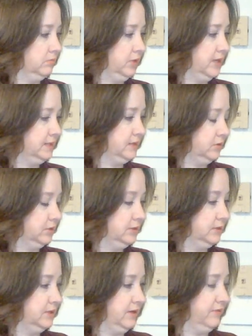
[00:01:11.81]
Lots of good
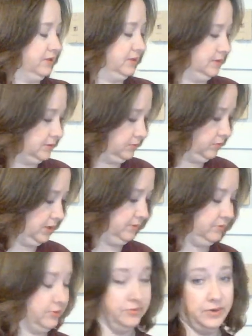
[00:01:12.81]
stuff in this
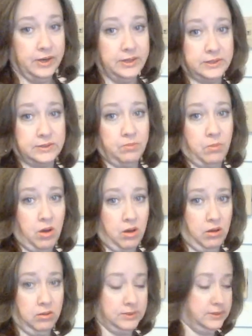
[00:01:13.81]
one. They're very
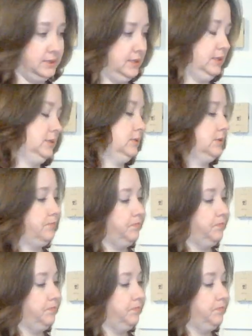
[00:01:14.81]
small seeds.